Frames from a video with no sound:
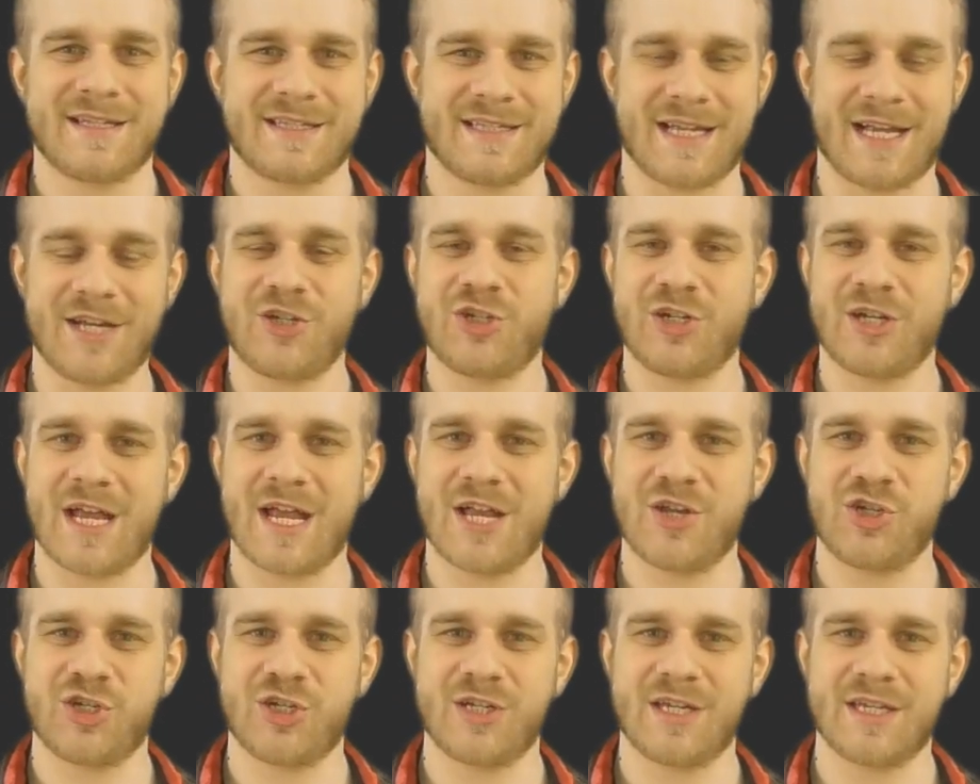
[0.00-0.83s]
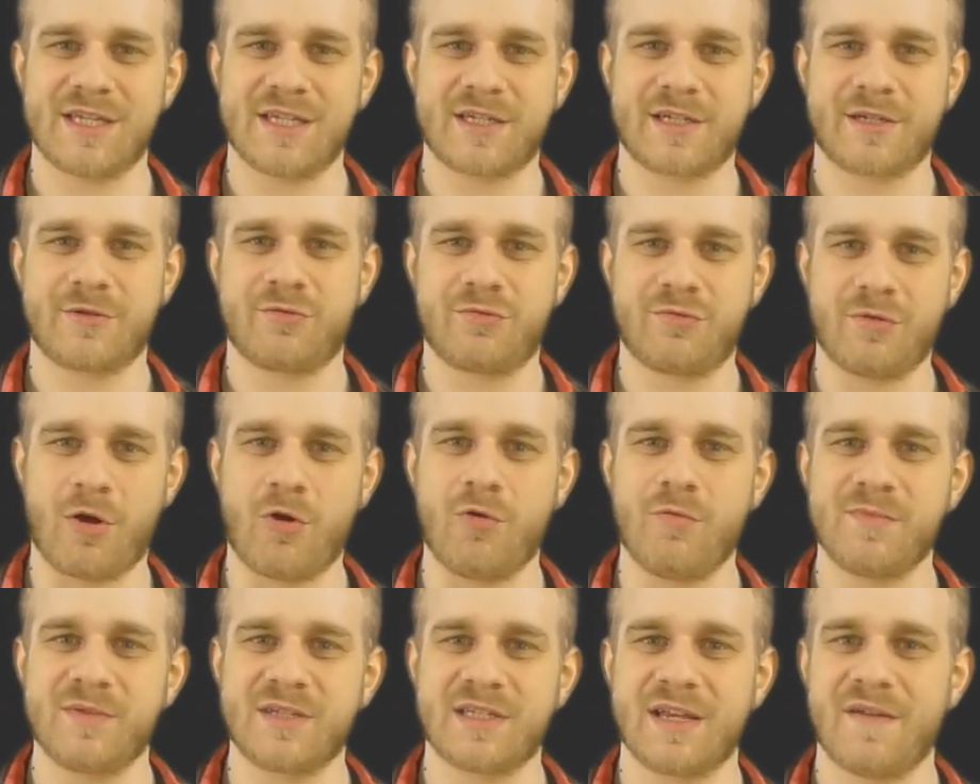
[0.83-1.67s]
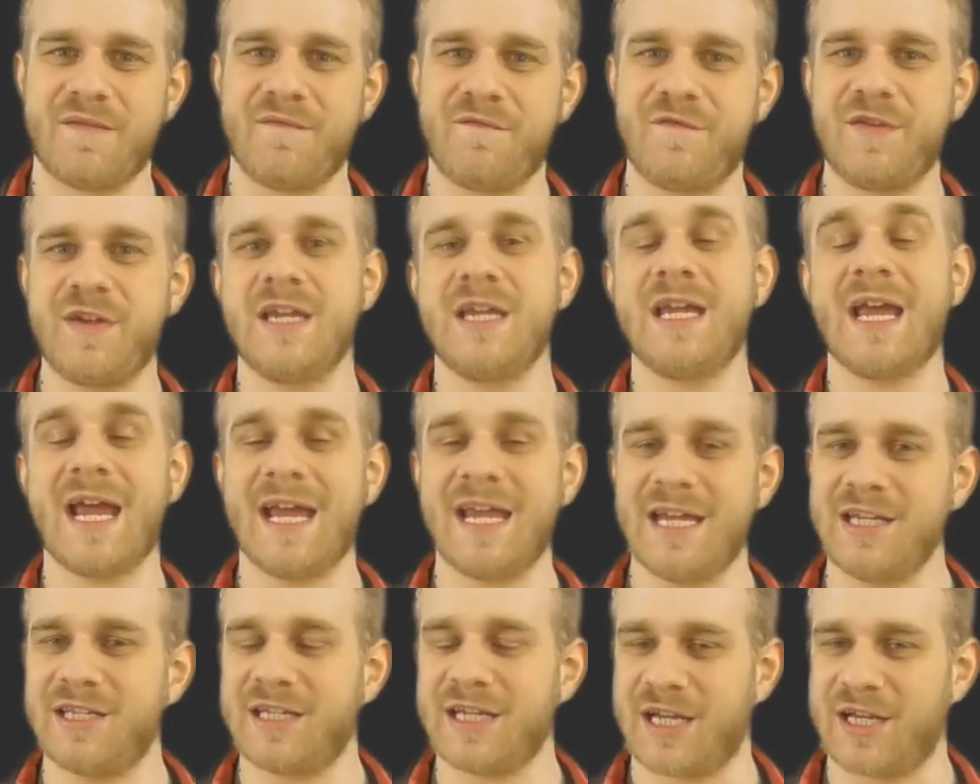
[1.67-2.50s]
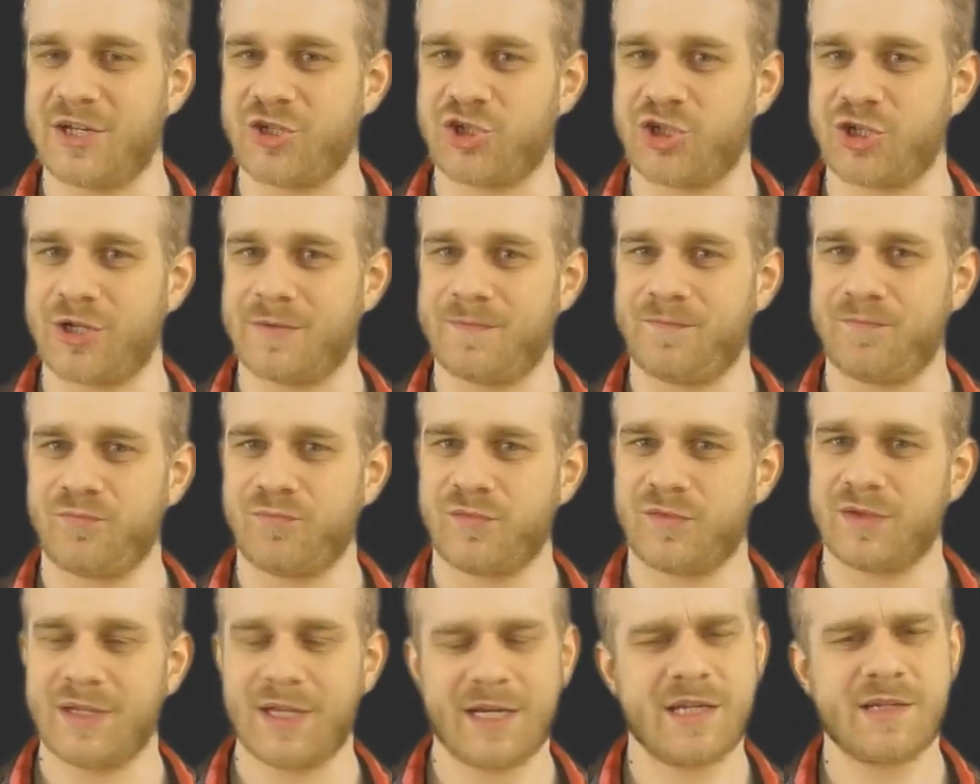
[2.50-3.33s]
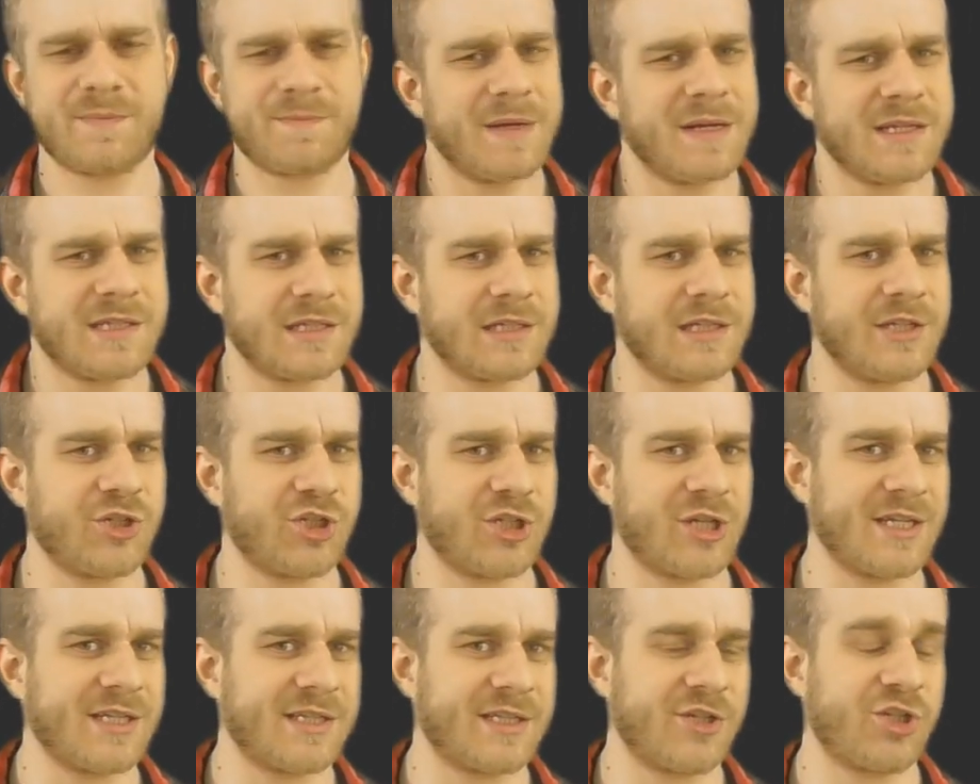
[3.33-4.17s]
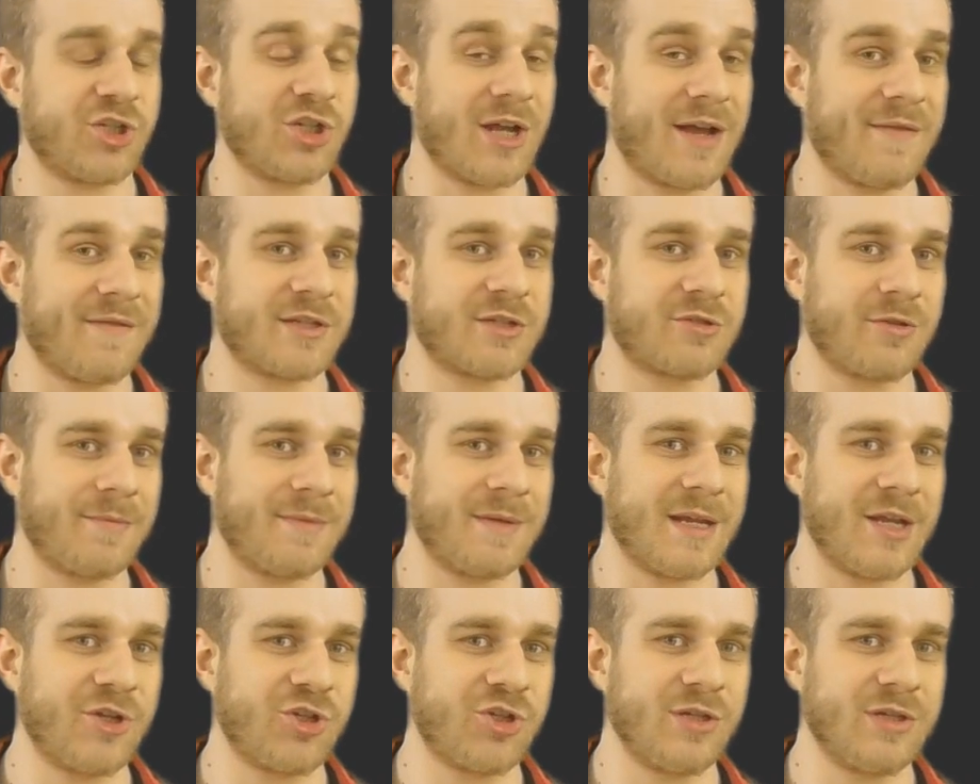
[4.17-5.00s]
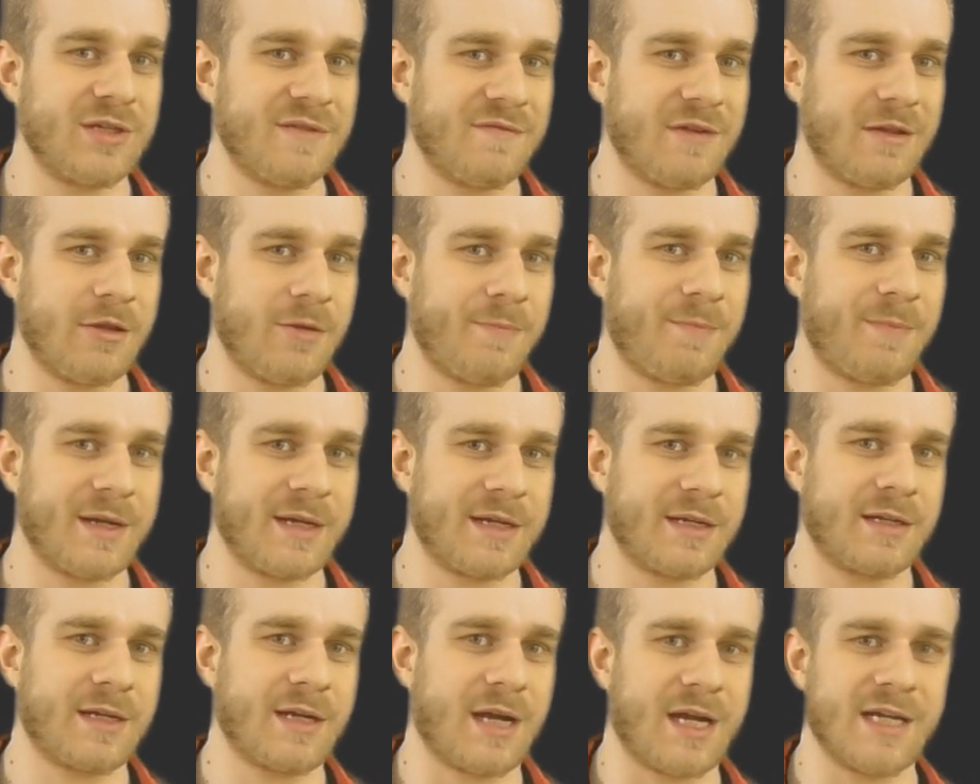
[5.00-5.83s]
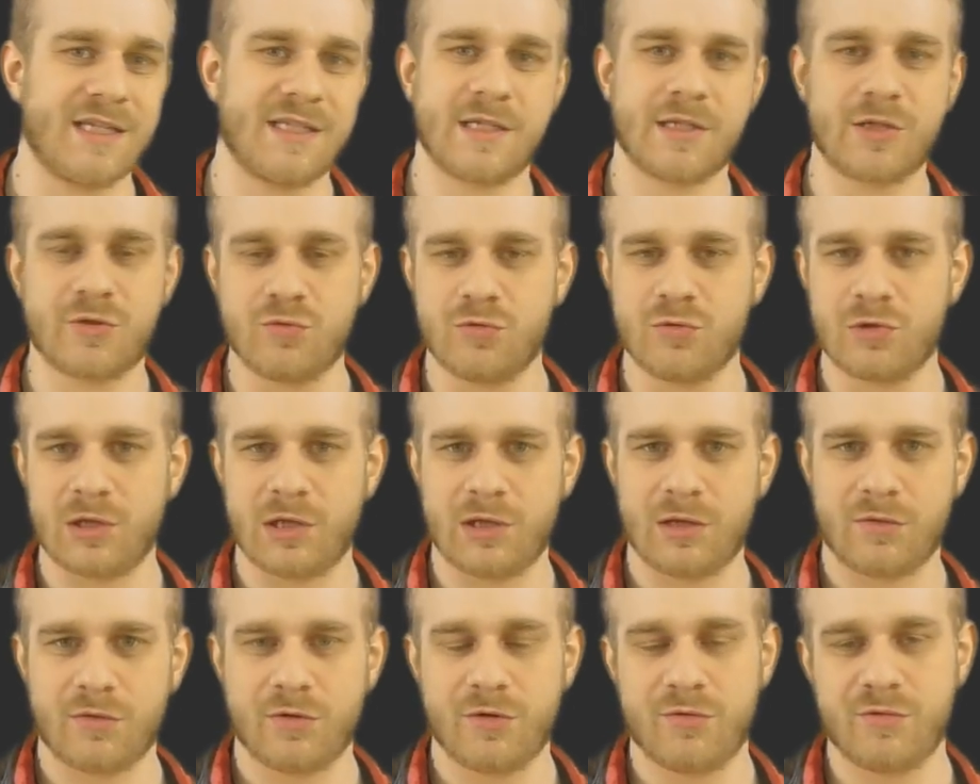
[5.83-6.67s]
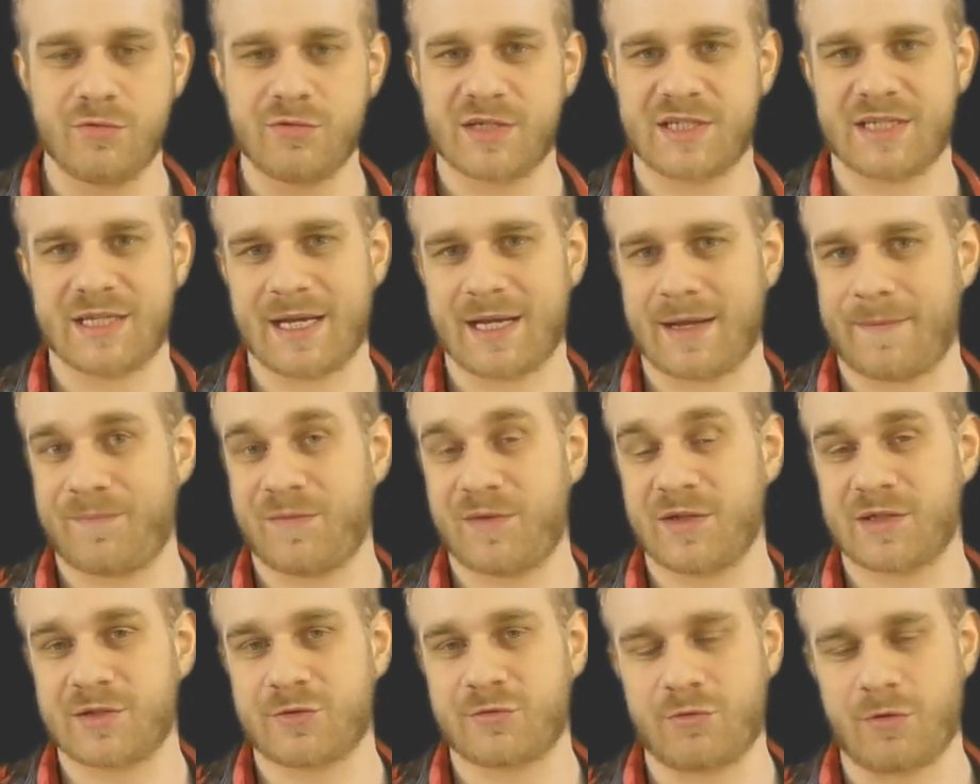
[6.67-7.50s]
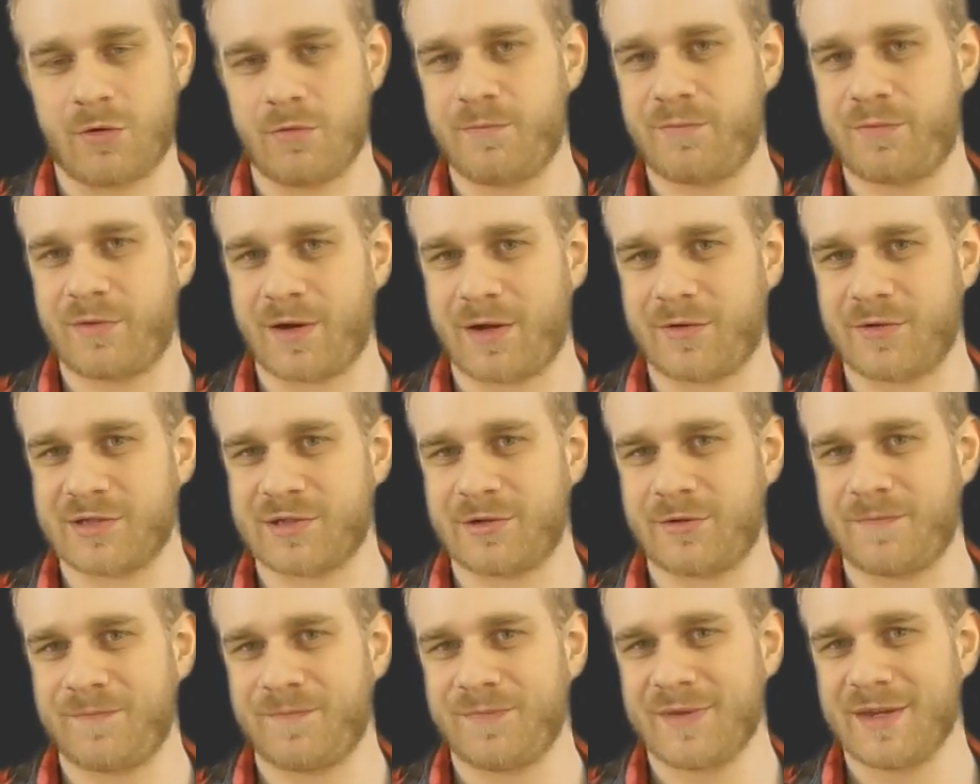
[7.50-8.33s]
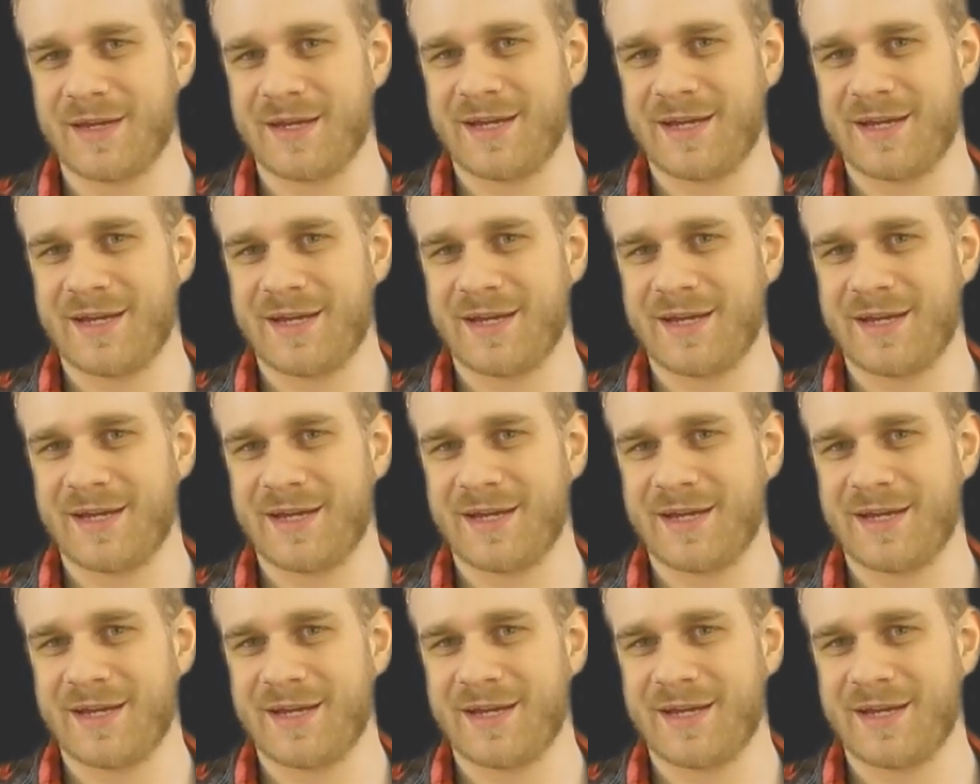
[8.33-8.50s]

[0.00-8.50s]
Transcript: Such an engine is Chrome's V8 engine. That is basically just a JavaScript engine developed by the guys at Google who set up this Chrome browser